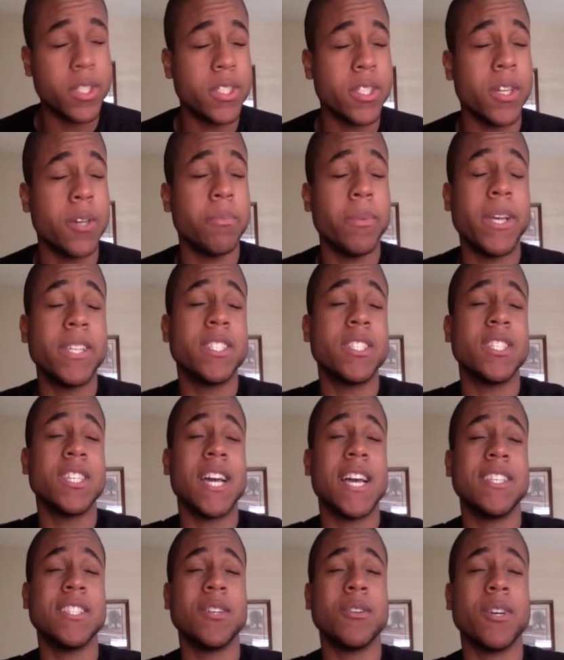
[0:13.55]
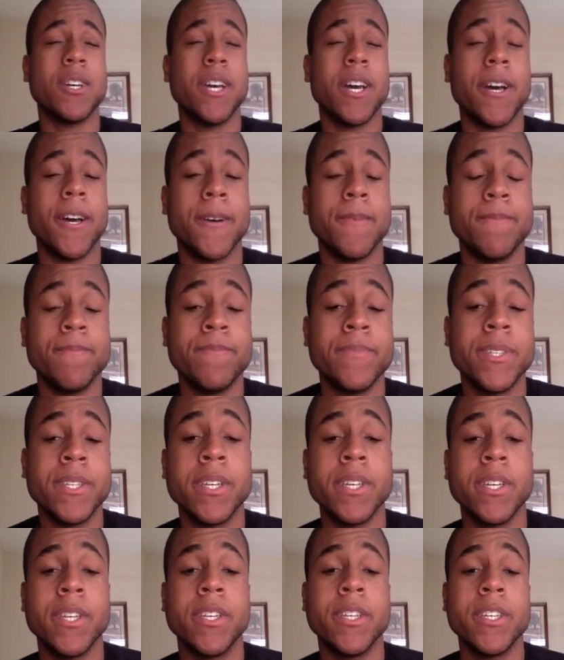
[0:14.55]
So basically, you
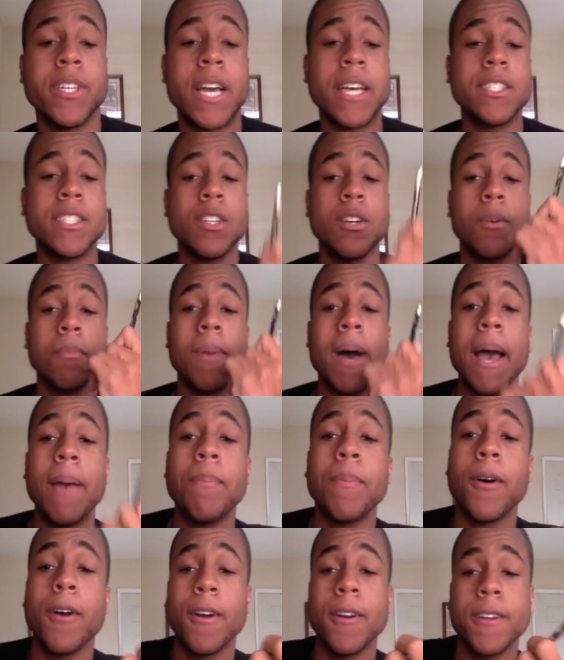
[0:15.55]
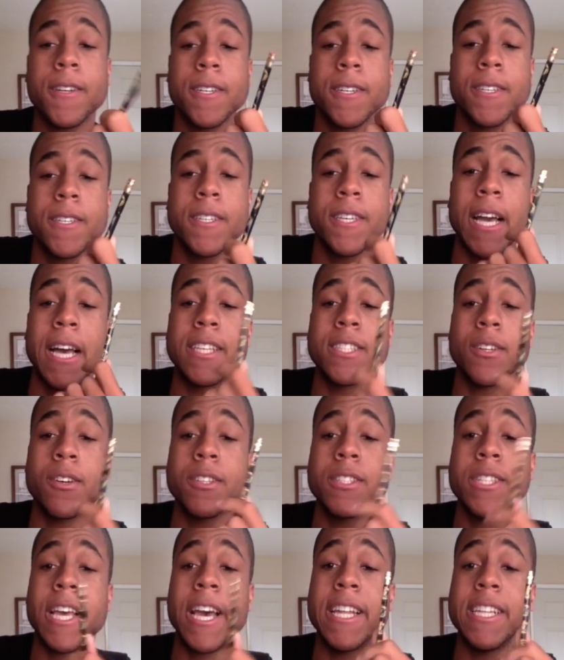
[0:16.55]
guys know my park. You guys know
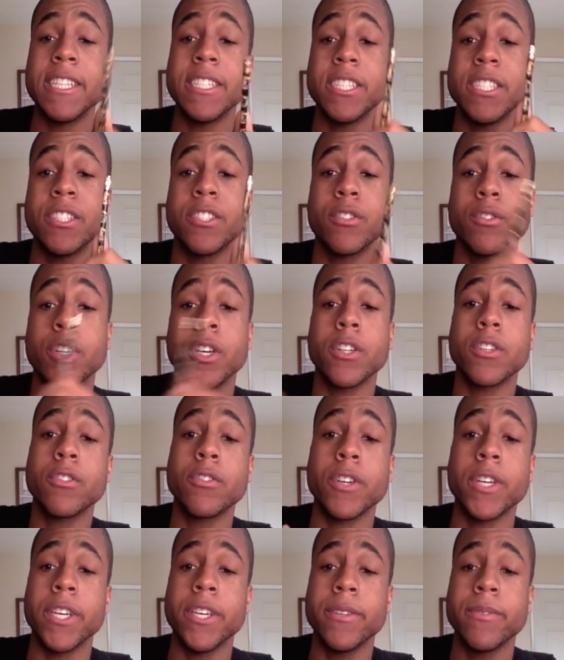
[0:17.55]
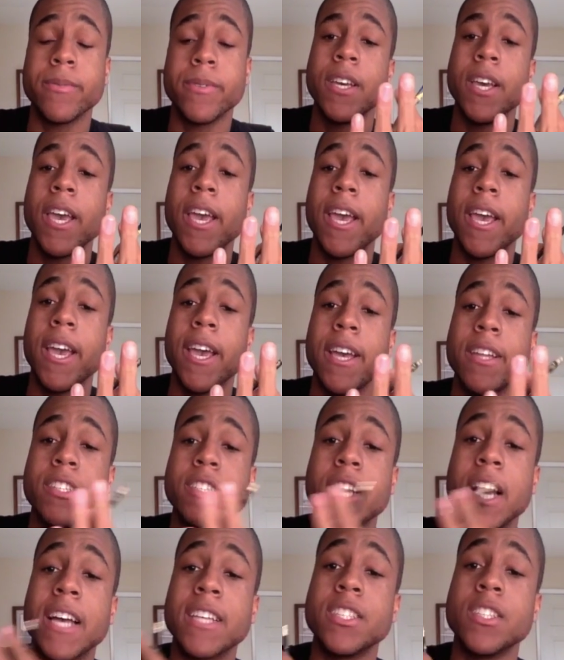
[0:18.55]
what that is. It's 3-on-3, and you
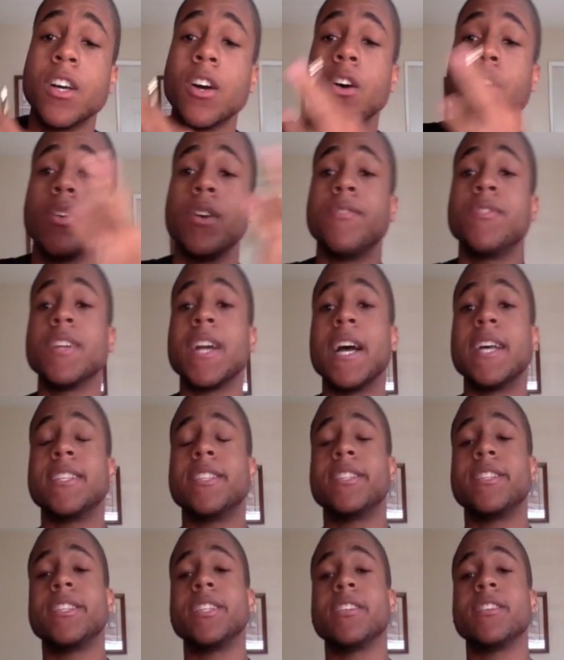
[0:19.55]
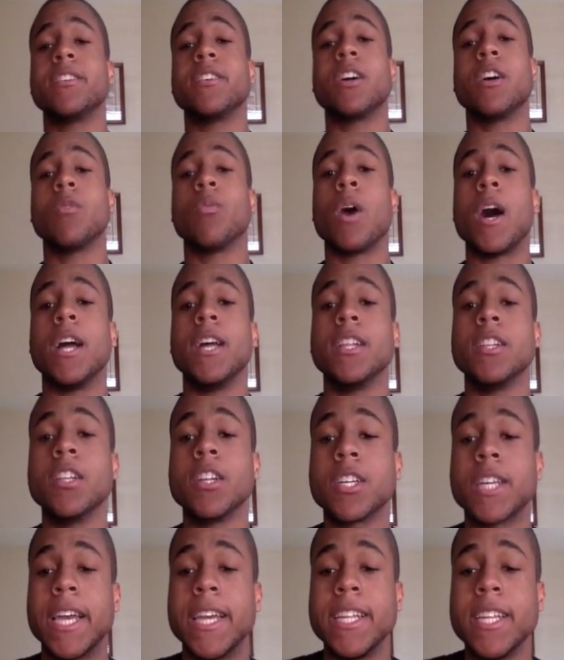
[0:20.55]
guys know if you guys
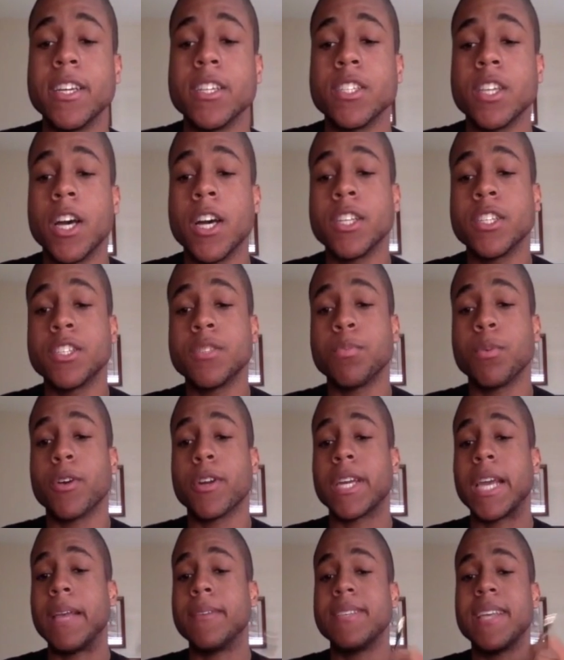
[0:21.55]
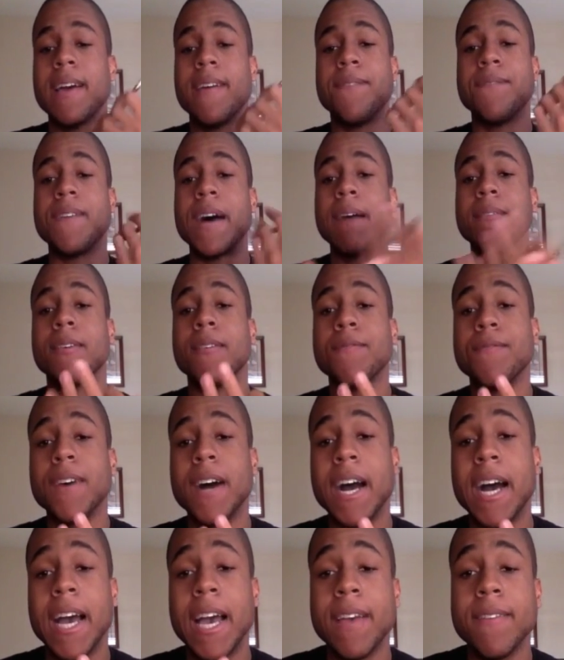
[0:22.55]
look at any other sport games, they have
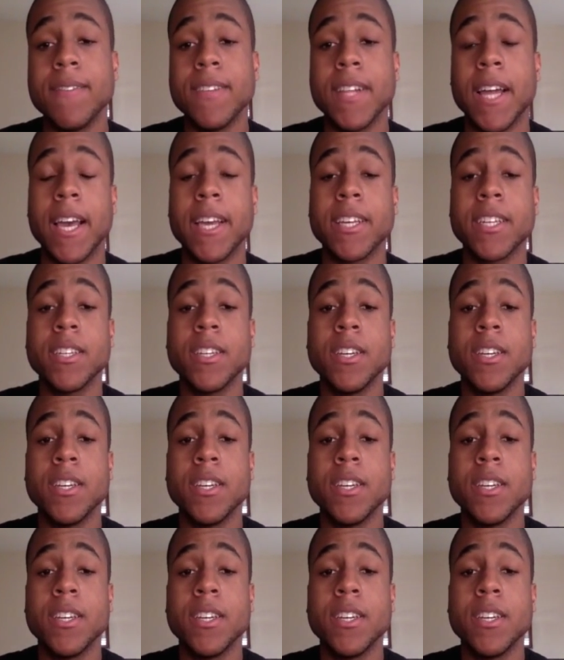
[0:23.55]
5-on-5 like.